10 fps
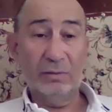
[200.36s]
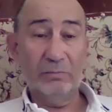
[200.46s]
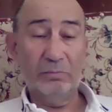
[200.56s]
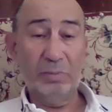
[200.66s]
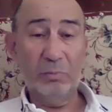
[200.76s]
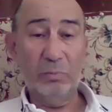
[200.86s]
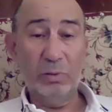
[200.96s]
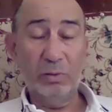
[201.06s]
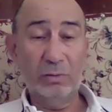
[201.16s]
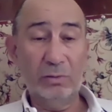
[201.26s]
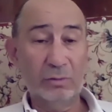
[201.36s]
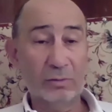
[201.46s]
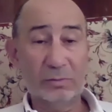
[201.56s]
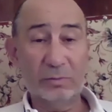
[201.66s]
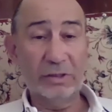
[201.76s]
people
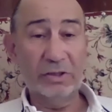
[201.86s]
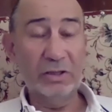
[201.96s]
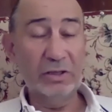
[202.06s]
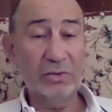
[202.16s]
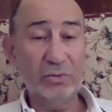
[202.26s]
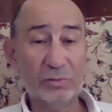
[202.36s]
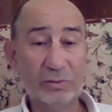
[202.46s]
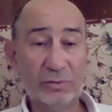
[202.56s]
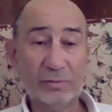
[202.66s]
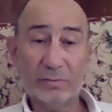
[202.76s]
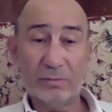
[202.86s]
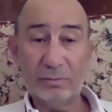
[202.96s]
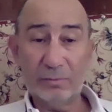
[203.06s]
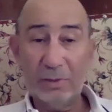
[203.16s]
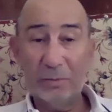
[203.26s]
or intellectuals,
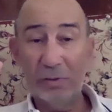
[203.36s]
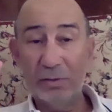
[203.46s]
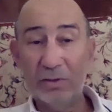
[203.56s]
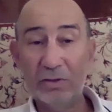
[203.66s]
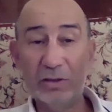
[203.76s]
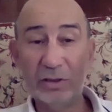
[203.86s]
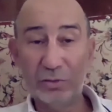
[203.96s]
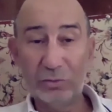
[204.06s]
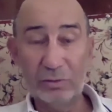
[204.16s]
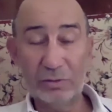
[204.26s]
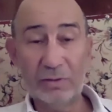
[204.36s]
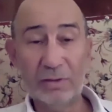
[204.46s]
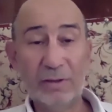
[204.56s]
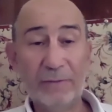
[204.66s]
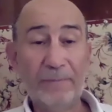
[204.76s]
maybe intellectuals,
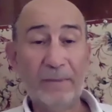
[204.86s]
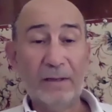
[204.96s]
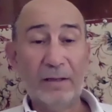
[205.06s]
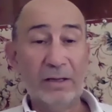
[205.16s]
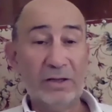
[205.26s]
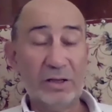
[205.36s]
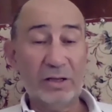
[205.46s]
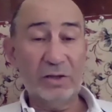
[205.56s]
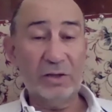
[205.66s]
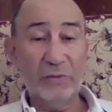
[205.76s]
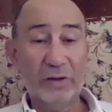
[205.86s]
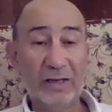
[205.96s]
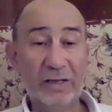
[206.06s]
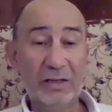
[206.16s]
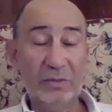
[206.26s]
are trying to
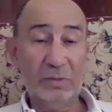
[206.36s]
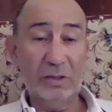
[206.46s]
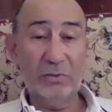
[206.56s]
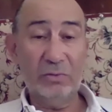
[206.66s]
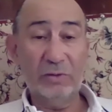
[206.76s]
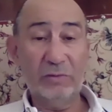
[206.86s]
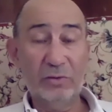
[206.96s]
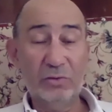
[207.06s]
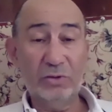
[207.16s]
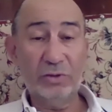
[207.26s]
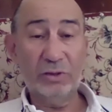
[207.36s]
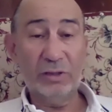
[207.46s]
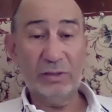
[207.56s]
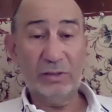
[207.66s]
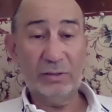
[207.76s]
forget about revolution
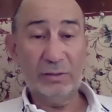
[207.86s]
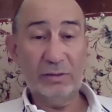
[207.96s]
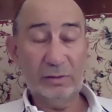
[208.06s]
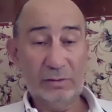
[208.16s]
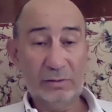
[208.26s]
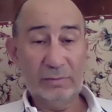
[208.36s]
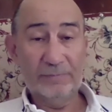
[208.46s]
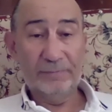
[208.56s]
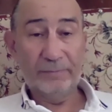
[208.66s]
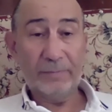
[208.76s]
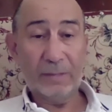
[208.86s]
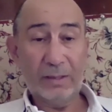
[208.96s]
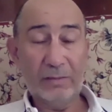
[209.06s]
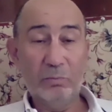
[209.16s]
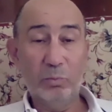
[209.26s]
as
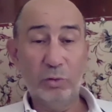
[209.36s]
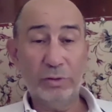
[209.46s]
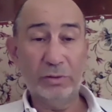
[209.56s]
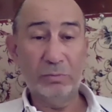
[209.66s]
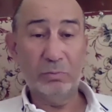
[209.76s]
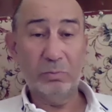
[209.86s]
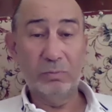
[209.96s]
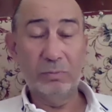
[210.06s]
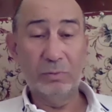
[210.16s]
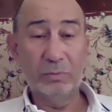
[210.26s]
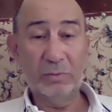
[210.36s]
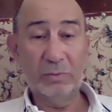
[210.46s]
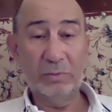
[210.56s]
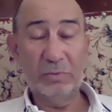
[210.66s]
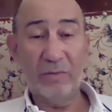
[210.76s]
important or
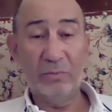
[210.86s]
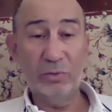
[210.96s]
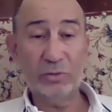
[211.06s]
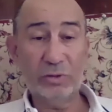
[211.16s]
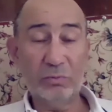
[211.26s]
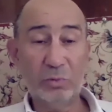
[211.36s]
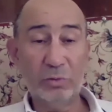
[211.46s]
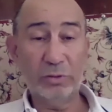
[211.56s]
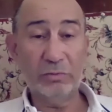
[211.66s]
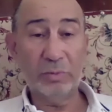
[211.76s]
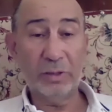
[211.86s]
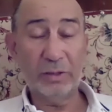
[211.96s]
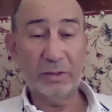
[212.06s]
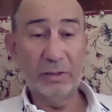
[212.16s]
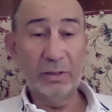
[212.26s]
maybe the most important
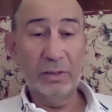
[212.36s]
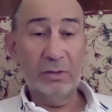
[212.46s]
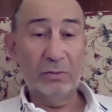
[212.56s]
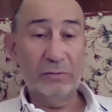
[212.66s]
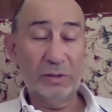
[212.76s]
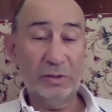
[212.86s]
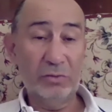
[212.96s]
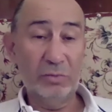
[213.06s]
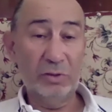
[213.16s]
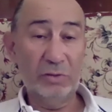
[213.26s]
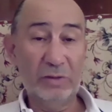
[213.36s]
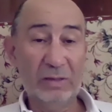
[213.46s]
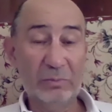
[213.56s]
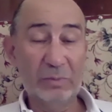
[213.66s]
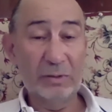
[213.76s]
part of the human
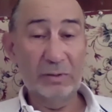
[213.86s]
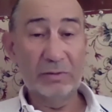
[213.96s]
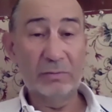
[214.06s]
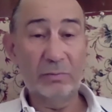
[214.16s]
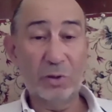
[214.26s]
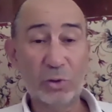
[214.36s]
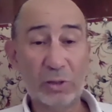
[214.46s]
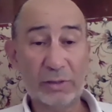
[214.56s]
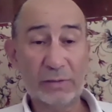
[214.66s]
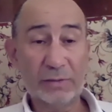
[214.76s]
development progress.